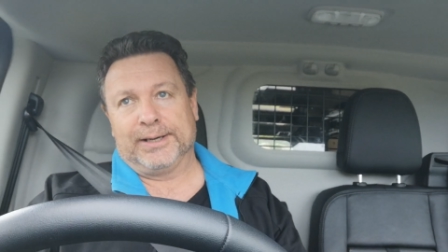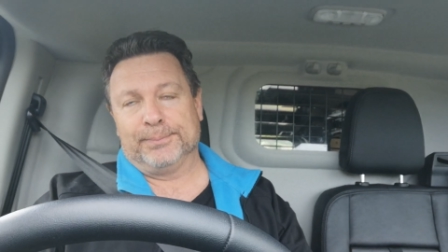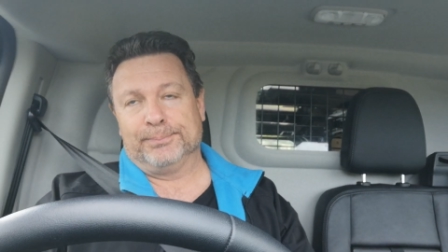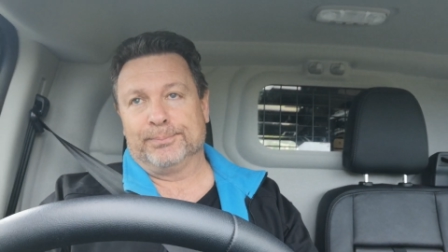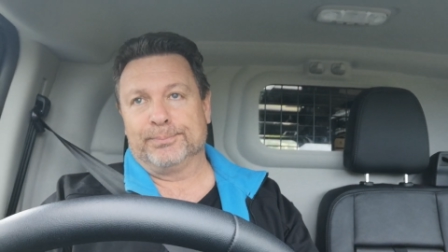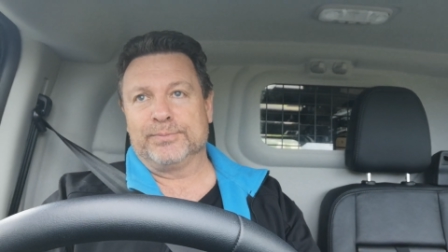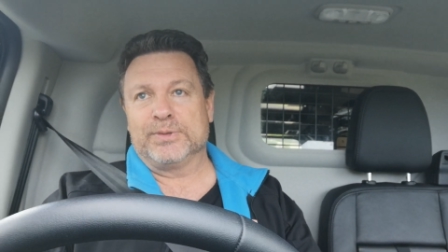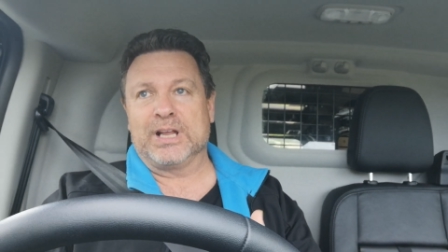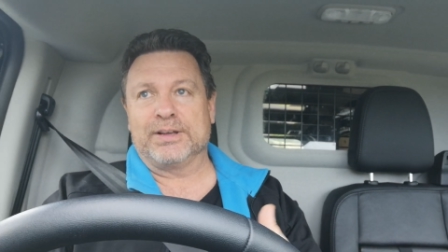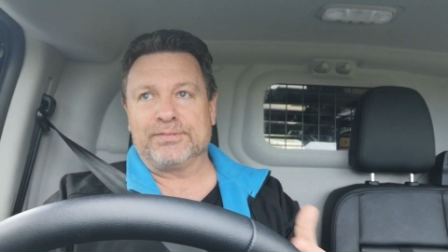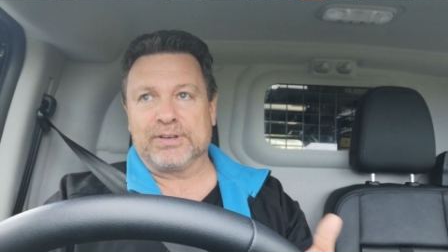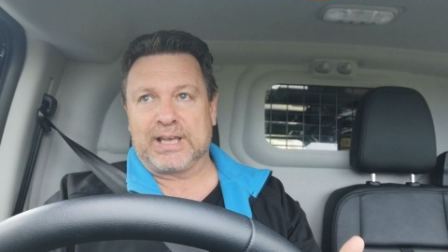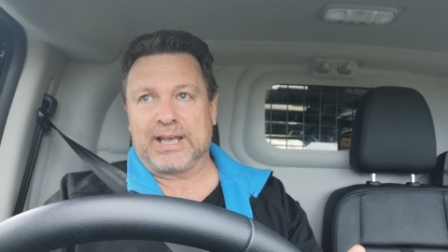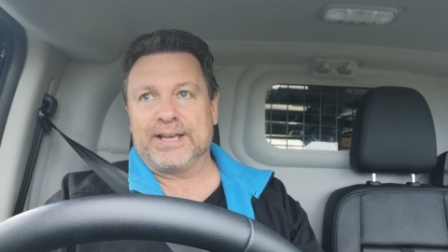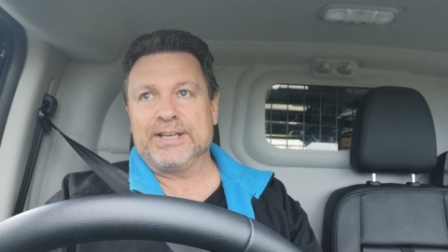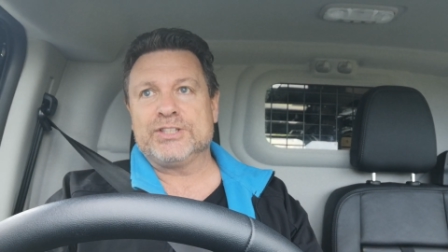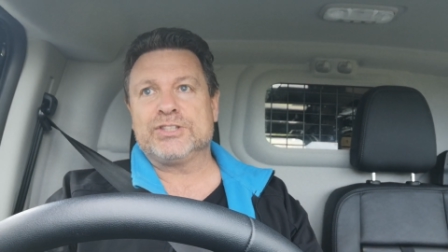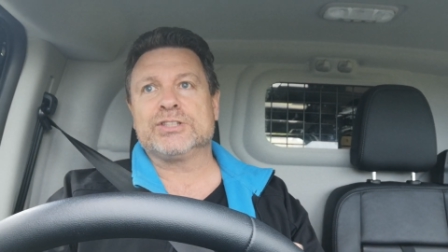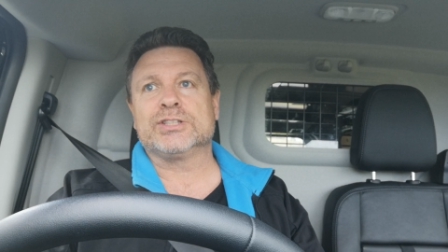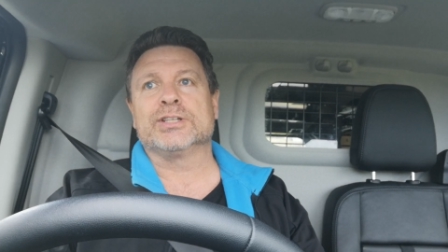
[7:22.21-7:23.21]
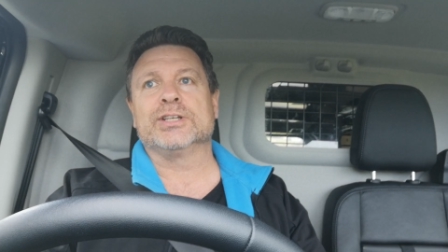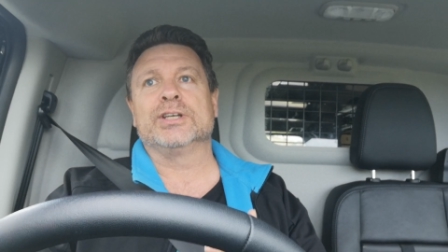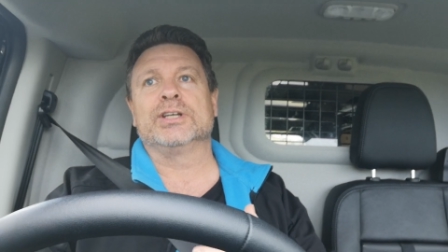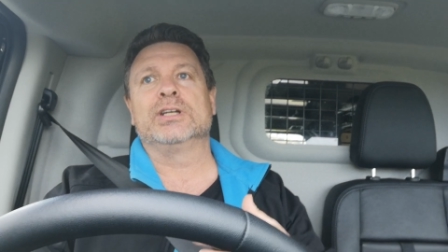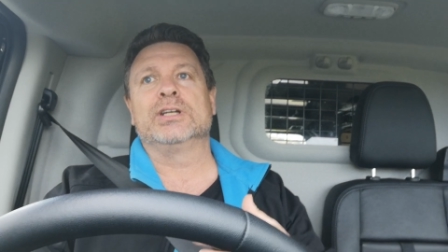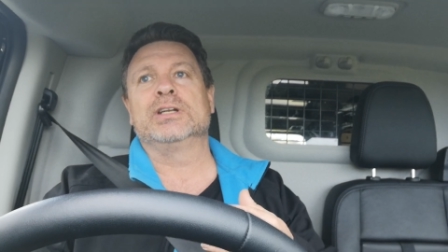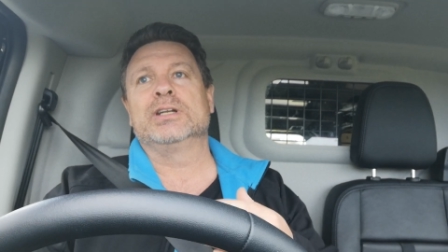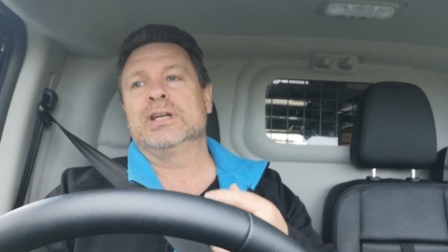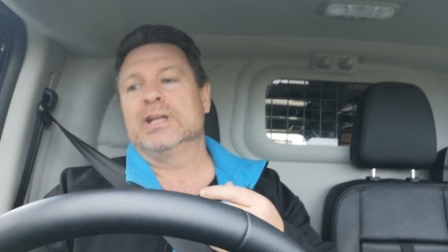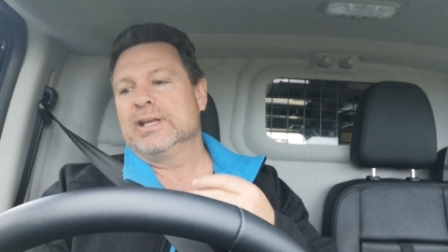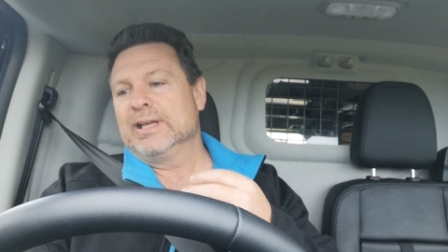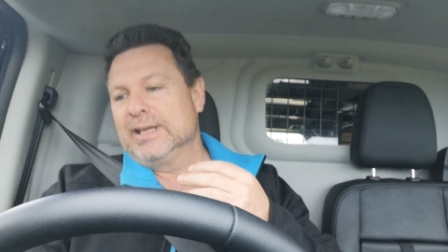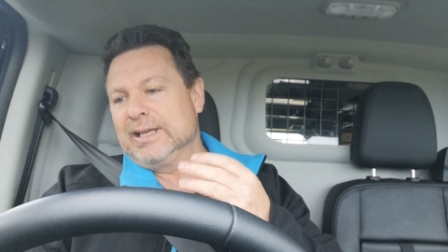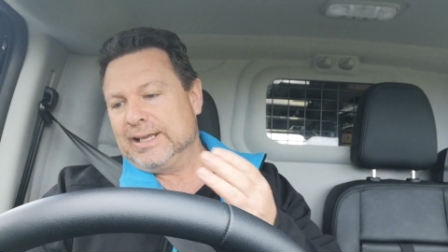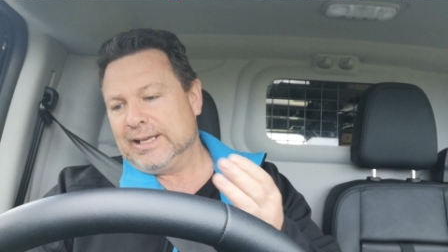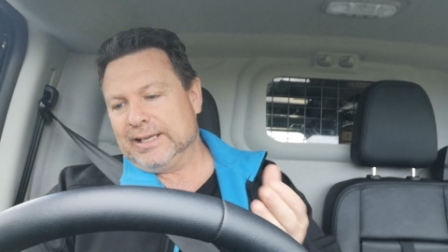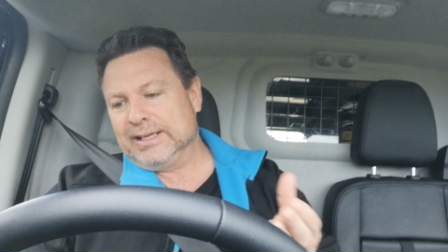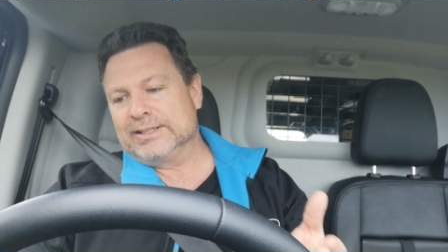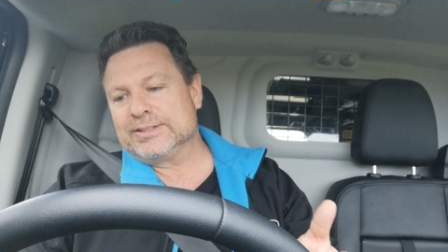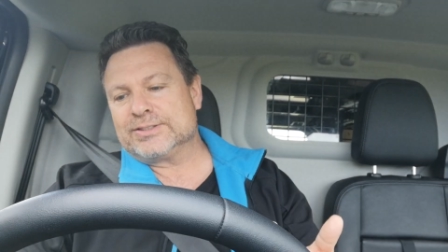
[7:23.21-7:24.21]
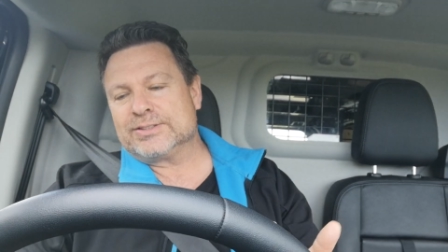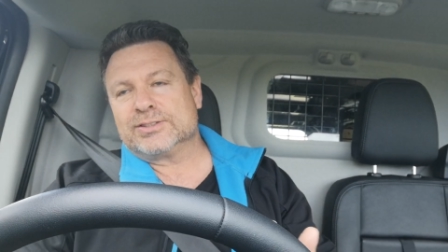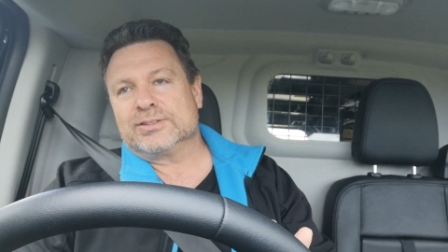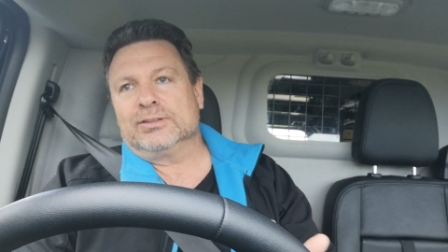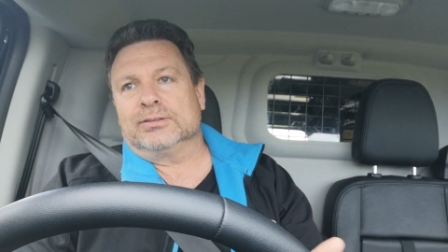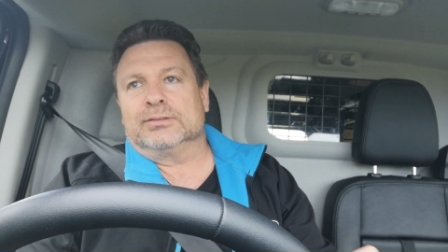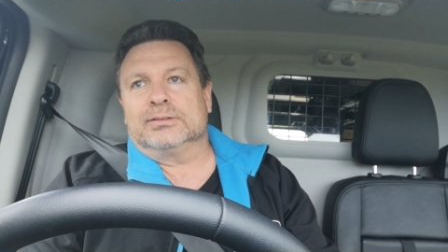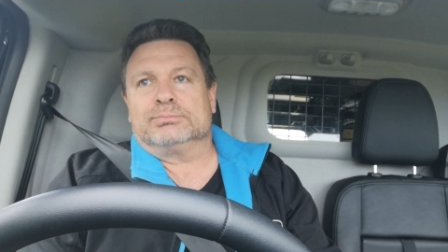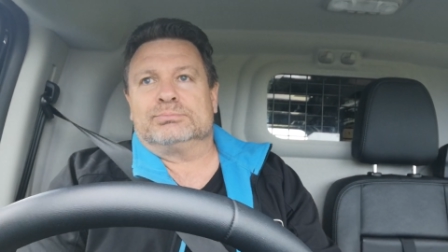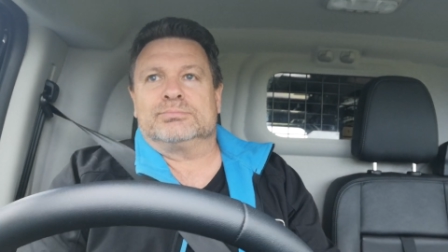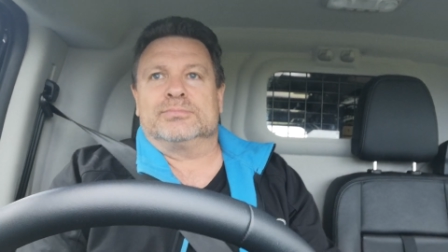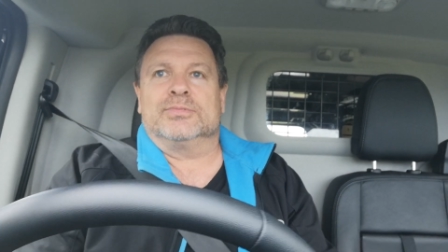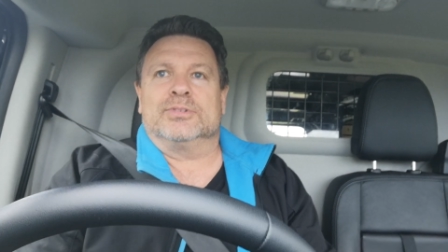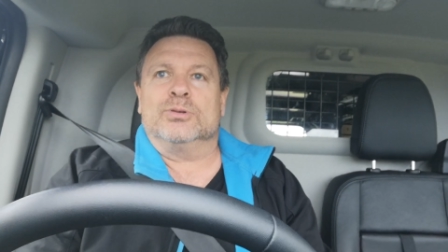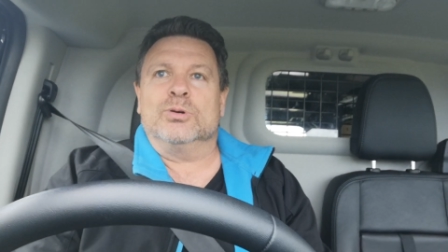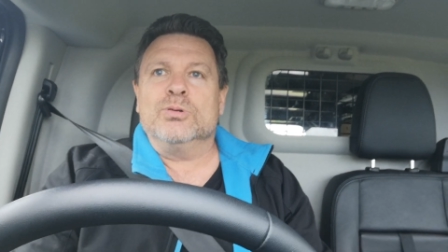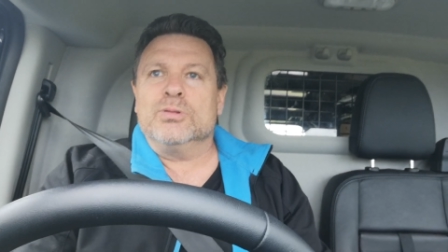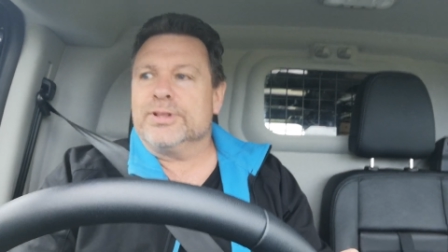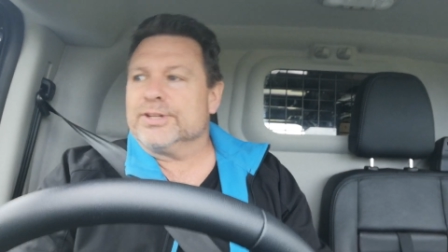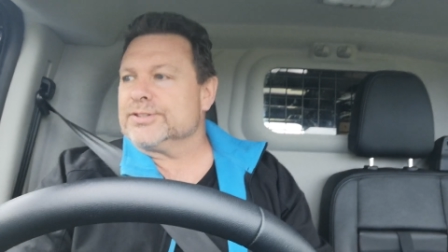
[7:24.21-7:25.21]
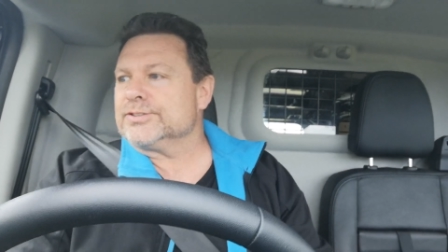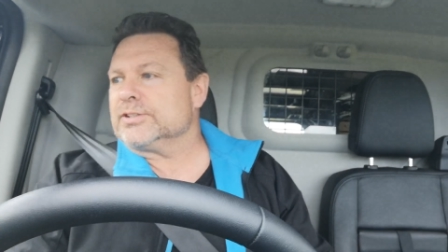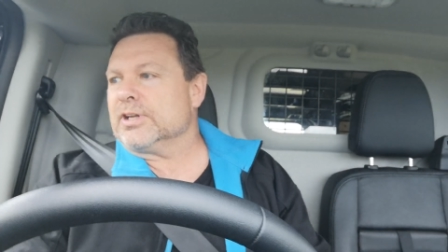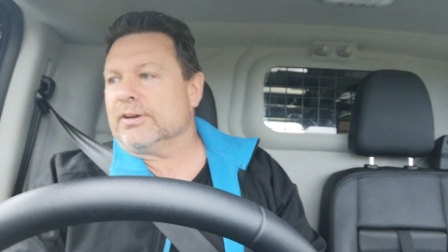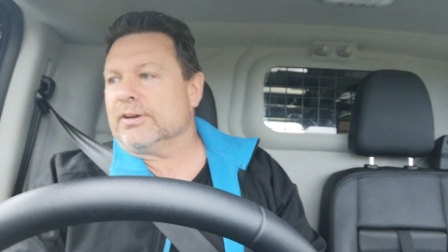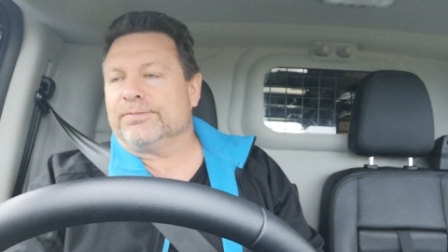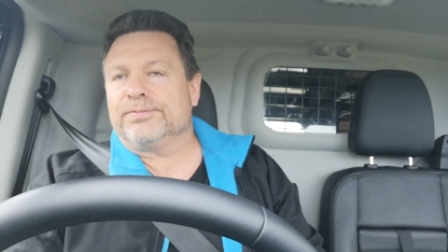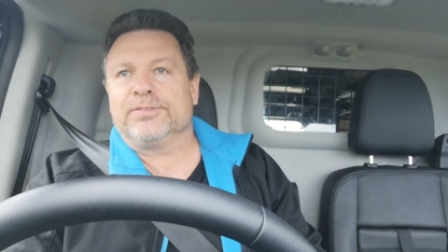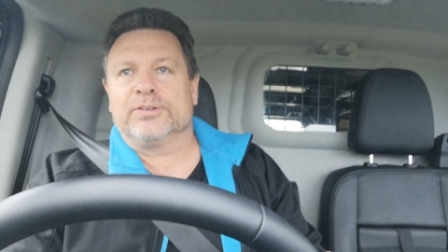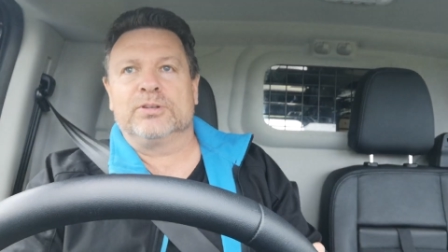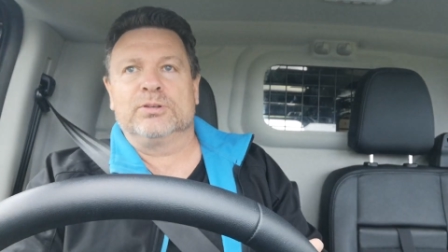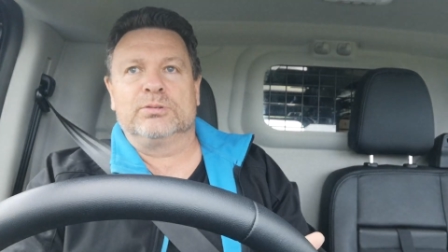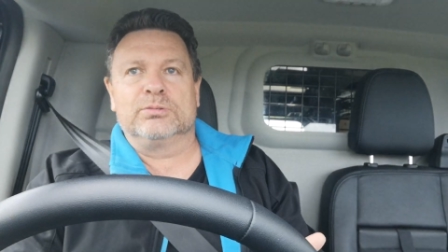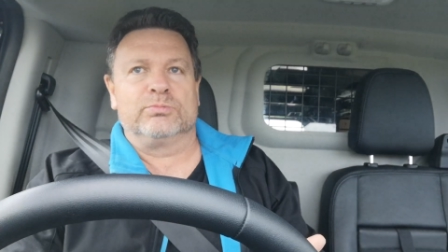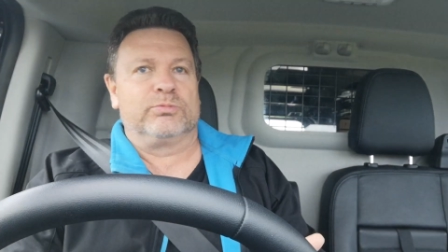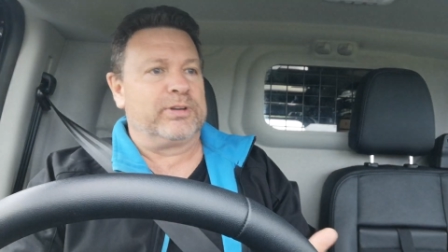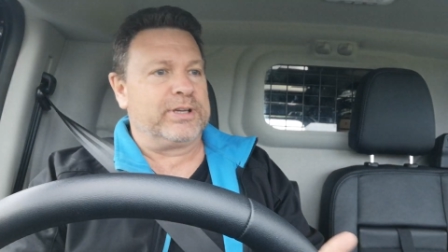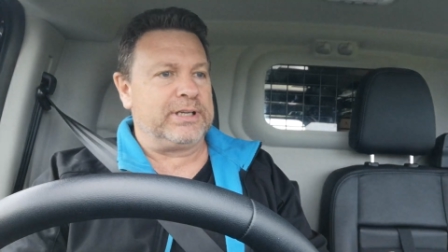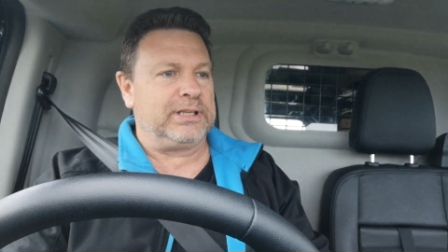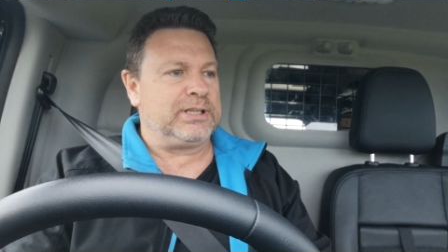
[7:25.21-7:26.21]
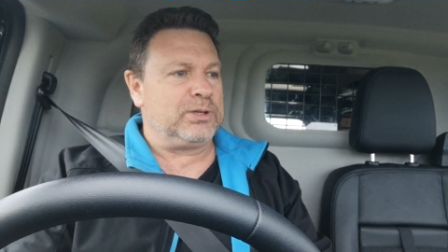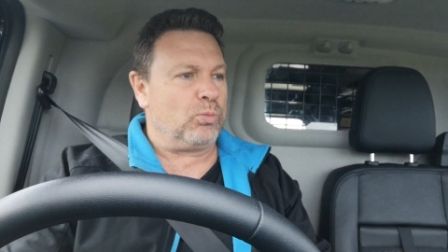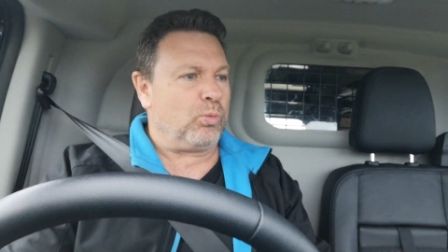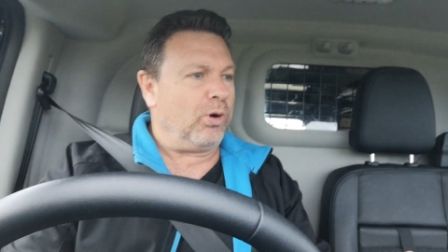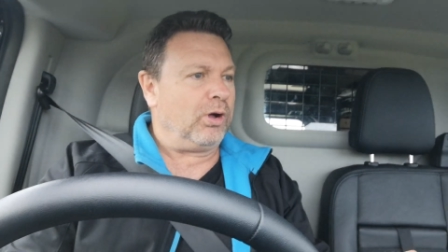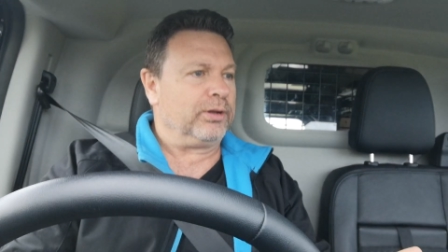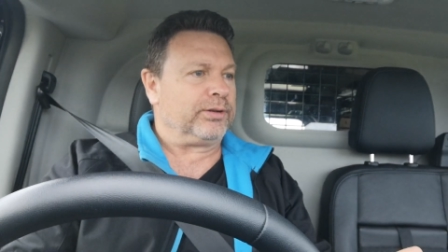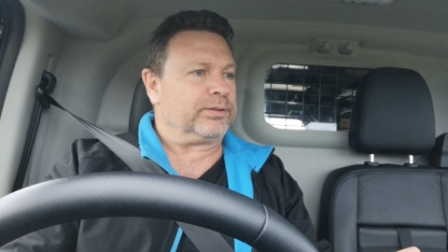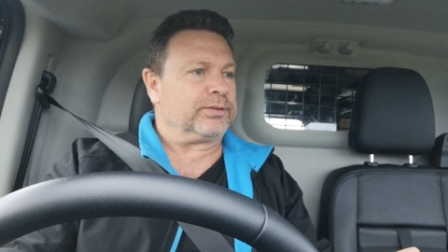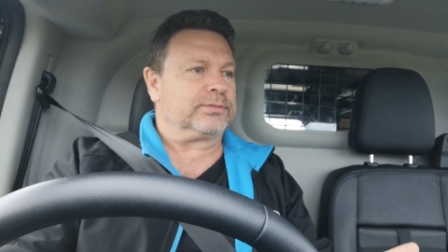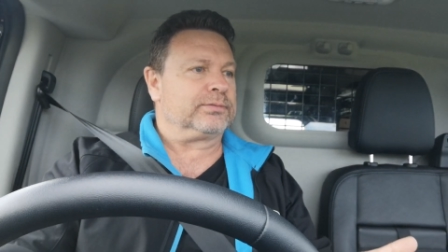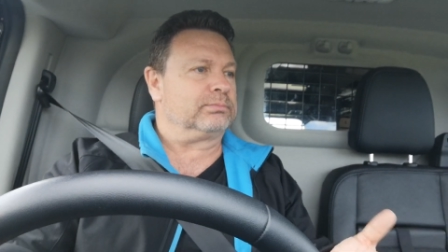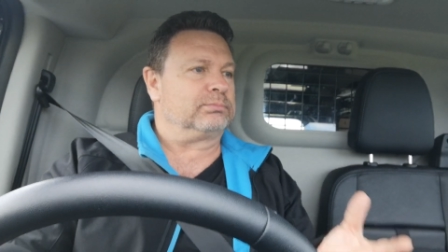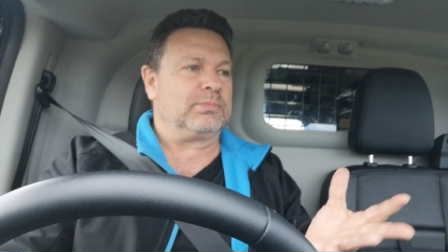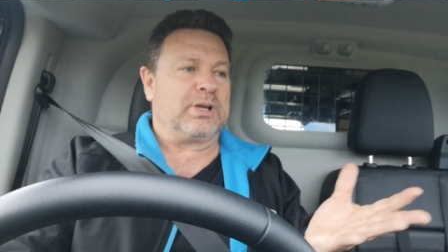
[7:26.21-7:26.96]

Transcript: navigation, it's got all the stuff you really want,